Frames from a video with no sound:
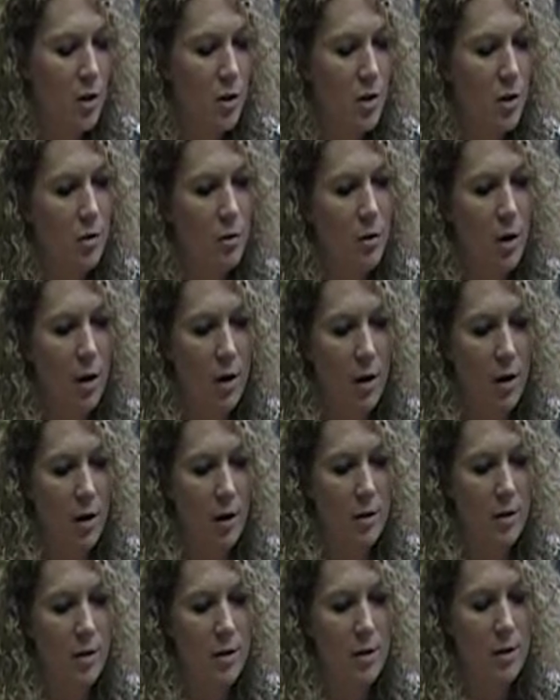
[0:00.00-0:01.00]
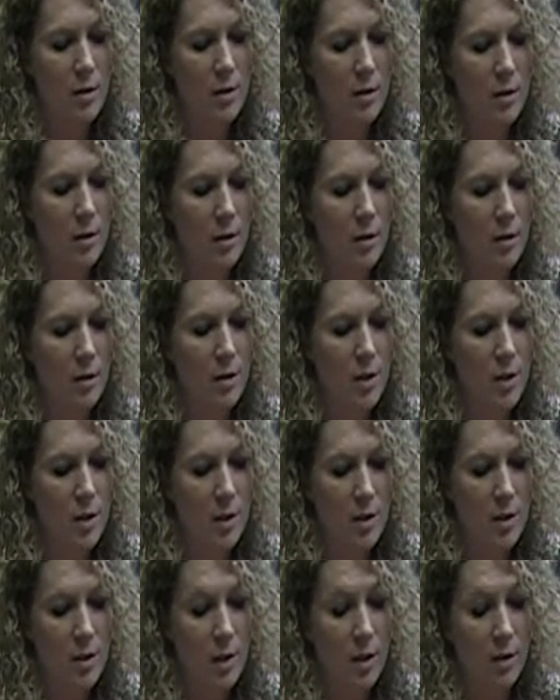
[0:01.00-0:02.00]
2 cards to
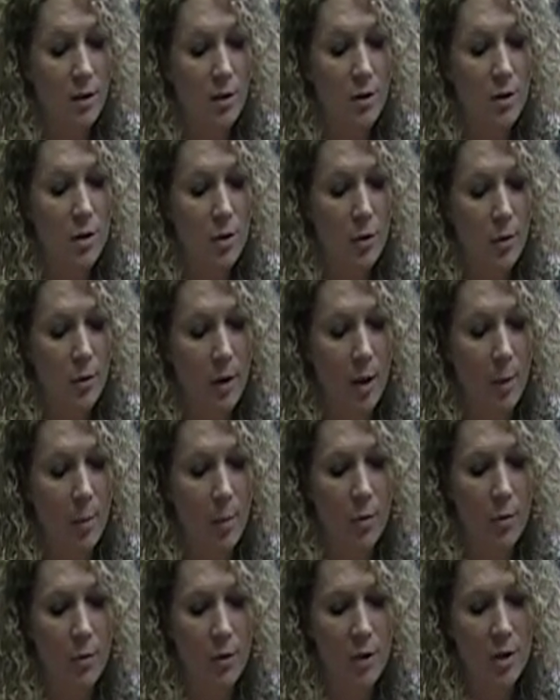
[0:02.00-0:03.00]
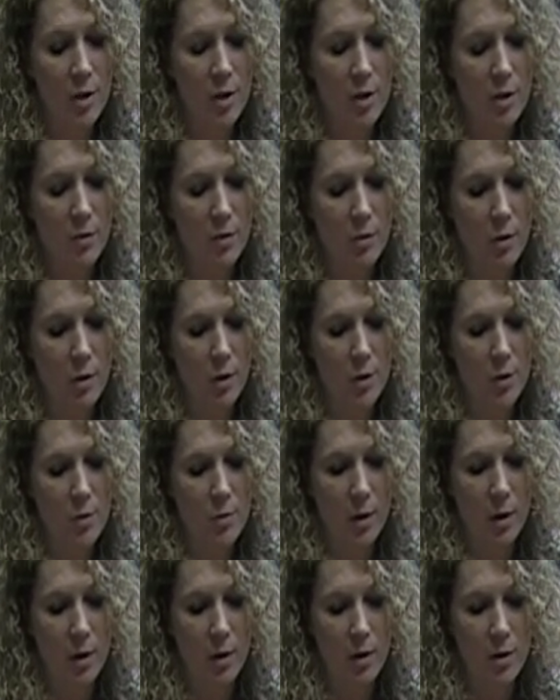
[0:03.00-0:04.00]
the dealer's crib, which is of course
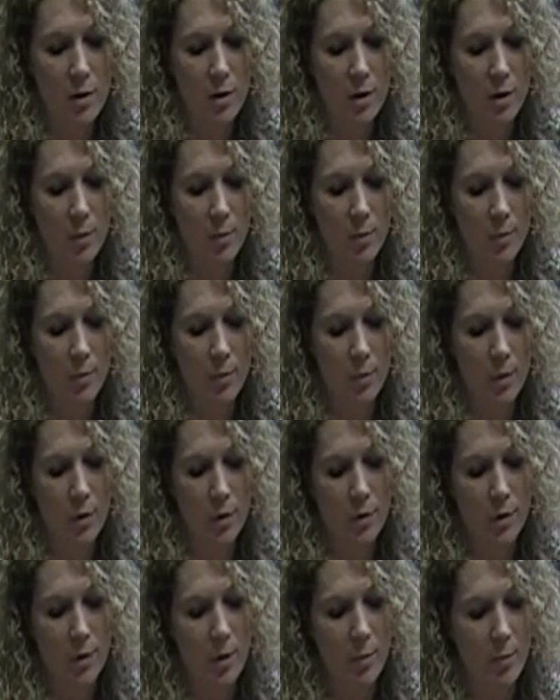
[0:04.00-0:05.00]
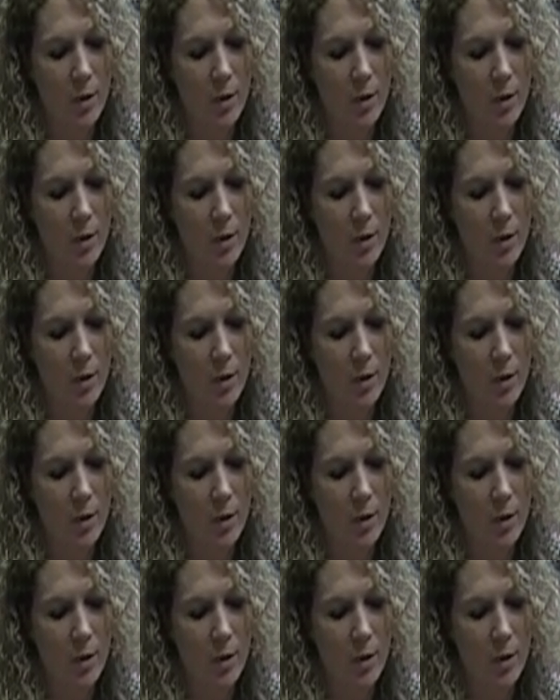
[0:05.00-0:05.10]
where the term crib